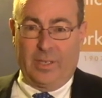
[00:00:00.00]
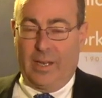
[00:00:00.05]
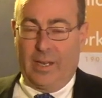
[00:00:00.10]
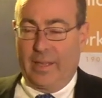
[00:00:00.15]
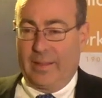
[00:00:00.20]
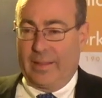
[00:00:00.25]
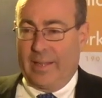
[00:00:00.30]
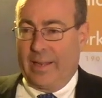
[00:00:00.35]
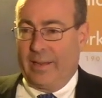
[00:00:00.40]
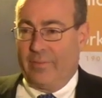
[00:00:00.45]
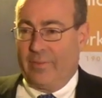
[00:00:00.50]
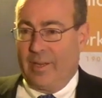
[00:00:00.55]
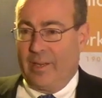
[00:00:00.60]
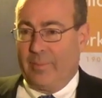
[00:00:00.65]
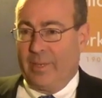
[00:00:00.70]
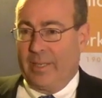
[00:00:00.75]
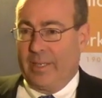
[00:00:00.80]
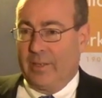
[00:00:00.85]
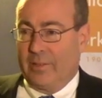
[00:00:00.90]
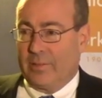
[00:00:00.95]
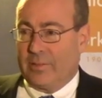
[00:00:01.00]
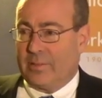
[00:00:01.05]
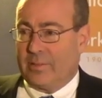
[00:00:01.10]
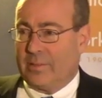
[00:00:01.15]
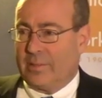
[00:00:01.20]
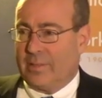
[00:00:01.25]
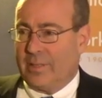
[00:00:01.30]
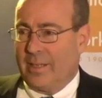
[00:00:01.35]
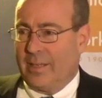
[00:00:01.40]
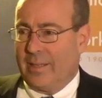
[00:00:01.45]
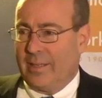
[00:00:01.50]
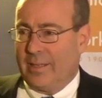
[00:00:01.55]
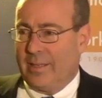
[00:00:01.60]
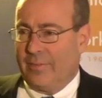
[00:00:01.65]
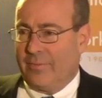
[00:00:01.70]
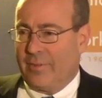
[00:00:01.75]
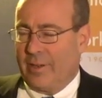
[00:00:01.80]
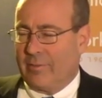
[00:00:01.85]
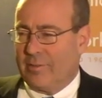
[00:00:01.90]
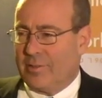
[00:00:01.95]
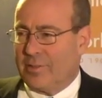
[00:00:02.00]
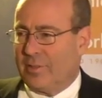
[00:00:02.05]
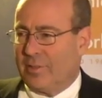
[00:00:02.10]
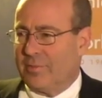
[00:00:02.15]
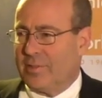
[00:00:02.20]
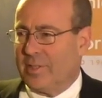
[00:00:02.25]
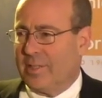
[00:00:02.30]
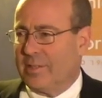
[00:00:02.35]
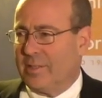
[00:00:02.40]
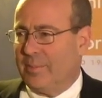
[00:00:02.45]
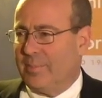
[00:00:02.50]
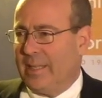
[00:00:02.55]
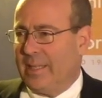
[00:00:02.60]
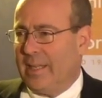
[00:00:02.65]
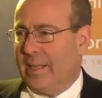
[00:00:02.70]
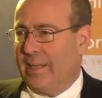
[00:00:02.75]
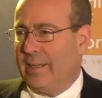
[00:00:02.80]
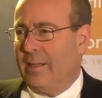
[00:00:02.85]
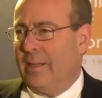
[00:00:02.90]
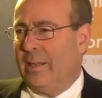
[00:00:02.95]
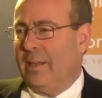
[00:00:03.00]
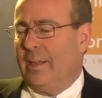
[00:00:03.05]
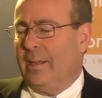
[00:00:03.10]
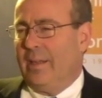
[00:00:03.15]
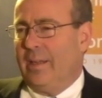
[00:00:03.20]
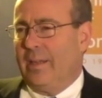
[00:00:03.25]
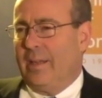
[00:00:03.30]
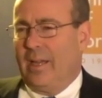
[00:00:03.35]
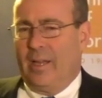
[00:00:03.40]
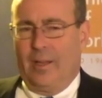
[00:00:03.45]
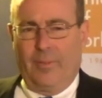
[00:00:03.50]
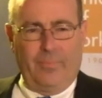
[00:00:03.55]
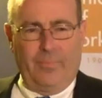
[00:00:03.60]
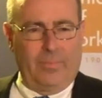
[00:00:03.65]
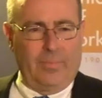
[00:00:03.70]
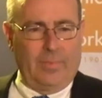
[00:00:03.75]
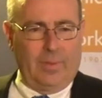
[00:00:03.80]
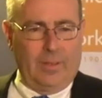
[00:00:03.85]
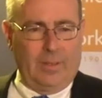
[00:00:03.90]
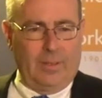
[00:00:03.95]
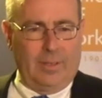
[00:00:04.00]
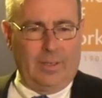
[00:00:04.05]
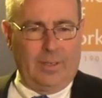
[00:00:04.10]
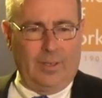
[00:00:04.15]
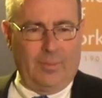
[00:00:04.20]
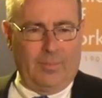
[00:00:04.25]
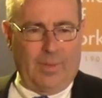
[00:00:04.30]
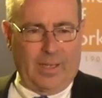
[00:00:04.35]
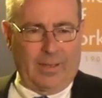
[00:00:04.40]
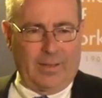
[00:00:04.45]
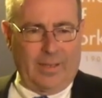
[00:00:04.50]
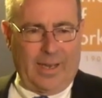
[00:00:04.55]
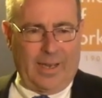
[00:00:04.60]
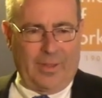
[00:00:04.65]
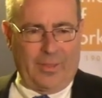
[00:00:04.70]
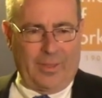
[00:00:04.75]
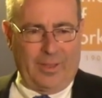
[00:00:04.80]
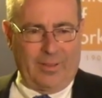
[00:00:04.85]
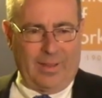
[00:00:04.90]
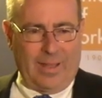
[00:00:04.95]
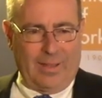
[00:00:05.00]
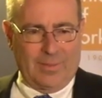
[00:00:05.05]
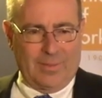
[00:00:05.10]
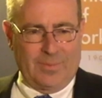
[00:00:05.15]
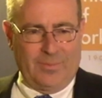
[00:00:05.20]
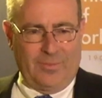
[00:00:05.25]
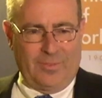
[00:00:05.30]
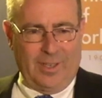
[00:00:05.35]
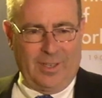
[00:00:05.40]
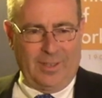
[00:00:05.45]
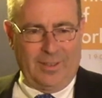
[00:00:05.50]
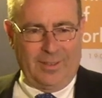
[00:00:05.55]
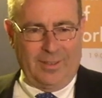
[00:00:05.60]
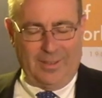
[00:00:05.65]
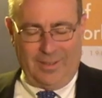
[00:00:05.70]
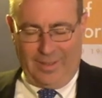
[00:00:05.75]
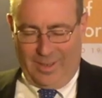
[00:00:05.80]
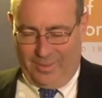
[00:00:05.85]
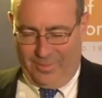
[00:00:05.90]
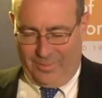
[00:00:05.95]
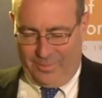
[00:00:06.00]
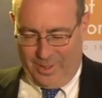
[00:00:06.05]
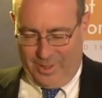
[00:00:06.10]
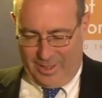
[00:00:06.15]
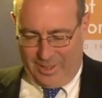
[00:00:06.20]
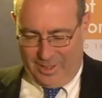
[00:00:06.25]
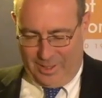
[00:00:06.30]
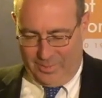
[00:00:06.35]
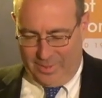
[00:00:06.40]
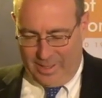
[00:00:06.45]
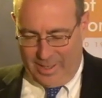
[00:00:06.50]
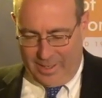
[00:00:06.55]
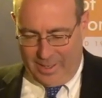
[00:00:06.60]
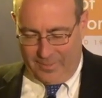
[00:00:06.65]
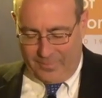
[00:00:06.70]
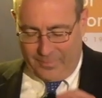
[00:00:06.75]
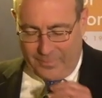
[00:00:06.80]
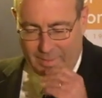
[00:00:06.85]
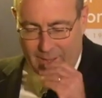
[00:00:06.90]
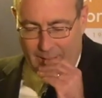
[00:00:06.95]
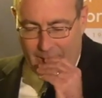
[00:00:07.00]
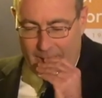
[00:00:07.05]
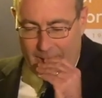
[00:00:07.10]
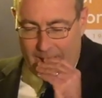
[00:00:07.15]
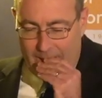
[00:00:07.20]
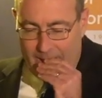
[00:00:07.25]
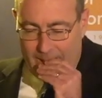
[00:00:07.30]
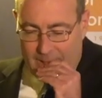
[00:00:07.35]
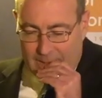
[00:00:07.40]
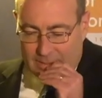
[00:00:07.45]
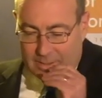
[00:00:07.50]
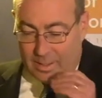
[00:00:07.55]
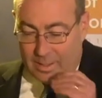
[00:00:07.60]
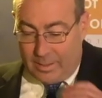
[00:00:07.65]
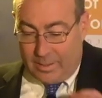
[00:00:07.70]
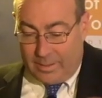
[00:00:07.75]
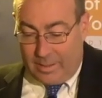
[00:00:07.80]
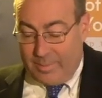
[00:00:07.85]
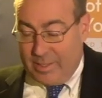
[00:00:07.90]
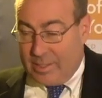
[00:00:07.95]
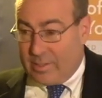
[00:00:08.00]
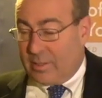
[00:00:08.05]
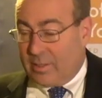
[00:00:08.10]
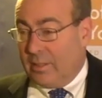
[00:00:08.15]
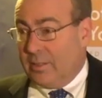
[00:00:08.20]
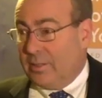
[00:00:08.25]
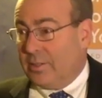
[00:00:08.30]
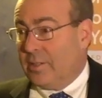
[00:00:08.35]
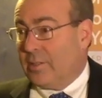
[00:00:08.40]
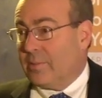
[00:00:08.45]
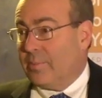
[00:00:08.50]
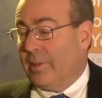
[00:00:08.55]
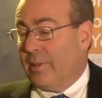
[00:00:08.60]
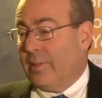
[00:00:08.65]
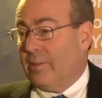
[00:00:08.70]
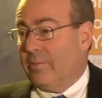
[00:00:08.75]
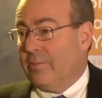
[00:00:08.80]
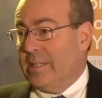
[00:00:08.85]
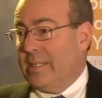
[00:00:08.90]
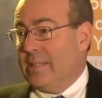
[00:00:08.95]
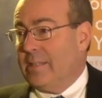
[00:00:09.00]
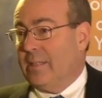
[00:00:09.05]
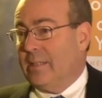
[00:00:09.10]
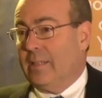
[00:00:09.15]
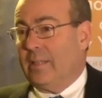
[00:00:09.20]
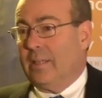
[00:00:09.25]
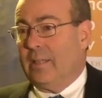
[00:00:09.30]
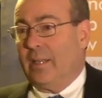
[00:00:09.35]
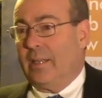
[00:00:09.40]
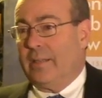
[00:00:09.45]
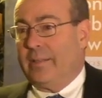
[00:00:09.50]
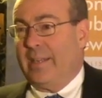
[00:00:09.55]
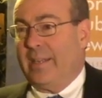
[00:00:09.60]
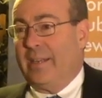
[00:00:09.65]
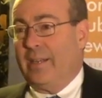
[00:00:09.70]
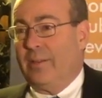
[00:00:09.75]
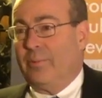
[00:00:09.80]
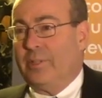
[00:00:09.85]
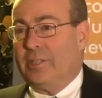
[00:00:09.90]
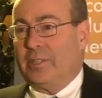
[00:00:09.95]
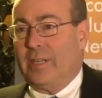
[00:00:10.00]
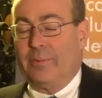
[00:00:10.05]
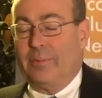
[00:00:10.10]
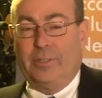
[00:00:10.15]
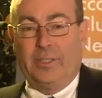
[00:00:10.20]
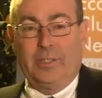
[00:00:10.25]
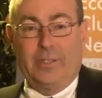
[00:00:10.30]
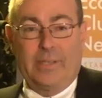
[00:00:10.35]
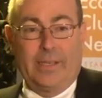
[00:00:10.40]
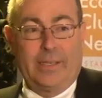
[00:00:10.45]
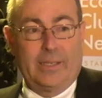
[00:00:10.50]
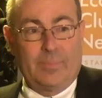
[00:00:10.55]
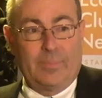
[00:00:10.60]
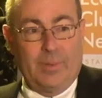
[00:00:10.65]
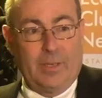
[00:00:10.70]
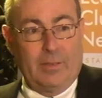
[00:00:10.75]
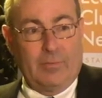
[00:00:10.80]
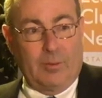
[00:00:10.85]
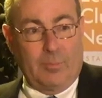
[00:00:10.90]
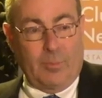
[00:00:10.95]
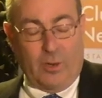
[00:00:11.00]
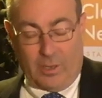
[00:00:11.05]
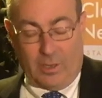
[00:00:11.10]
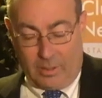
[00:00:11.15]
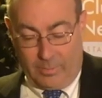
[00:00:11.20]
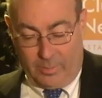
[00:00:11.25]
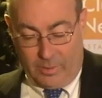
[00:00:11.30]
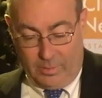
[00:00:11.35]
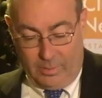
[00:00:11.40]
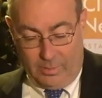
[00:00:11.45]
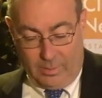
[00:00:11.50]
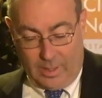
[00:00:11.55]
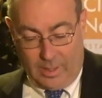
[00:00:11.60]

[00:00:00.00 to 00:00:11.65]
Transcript: and not that of anybody else in the Federal Reserve System. And then, you know, Michael and I think will have some fun with the Q&A. So let me start just with the recent data, which I would just say has been remarkable.